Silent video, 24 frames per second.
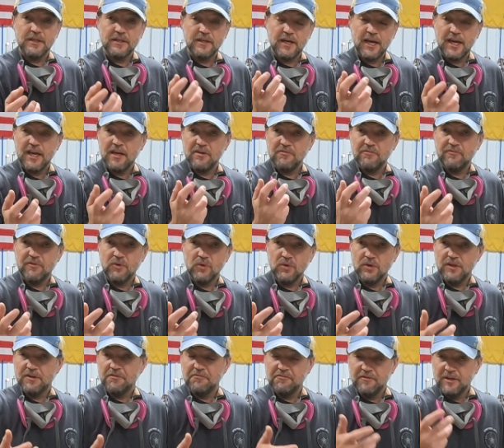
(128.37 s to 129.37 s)
a
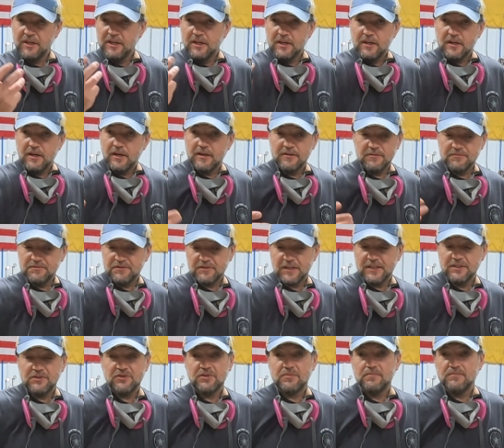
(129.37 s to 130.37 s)
handful of, of
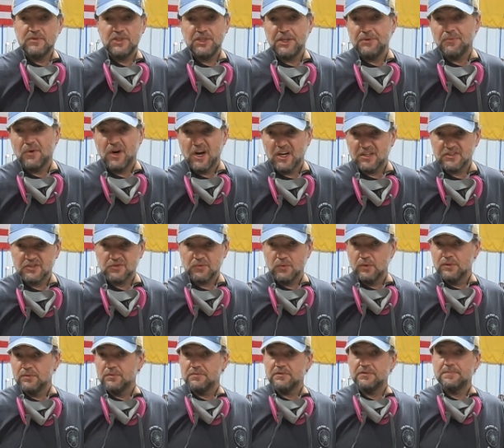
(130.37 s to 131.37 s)
say, sheetrock
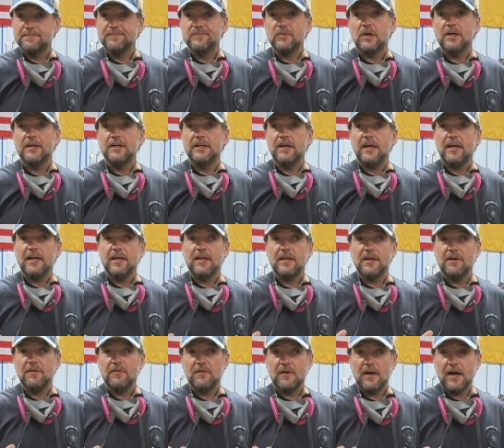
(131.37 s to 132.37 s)
screws, right?
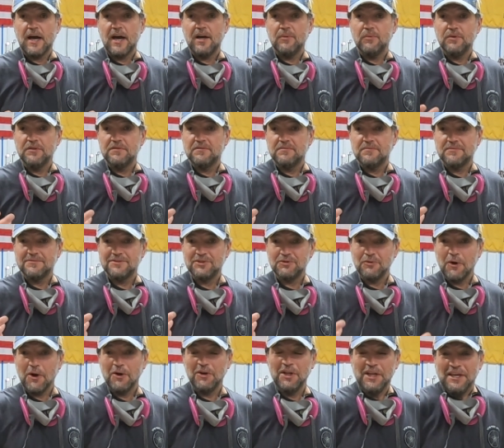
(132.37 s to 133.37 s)
And I would
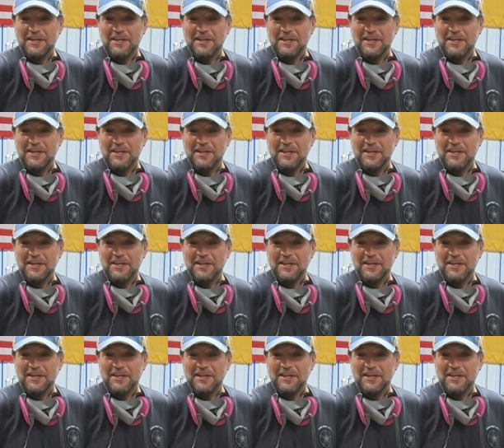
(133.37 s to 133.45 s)
strongly